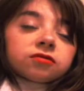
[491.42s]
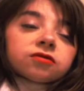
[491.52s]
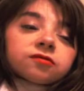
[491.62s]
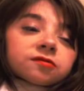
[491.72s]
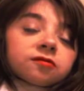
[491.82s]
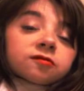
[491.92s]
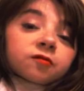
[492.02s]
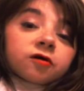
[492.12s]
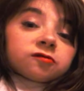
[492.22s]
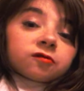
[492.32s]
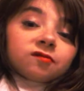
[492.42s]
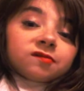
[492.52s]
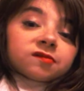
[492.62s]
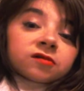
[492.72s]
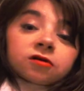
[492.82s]
you should just watch
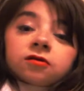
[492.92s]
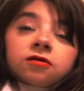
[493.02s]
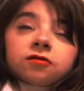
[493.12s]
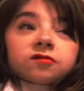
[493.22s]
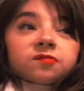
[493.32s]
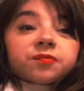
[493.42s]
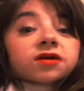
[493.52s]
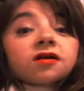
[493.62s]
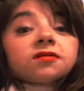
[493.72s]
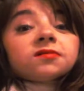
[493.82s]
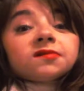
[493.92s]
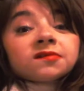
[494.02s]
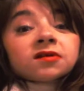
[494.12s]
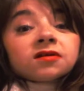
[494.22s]
those just because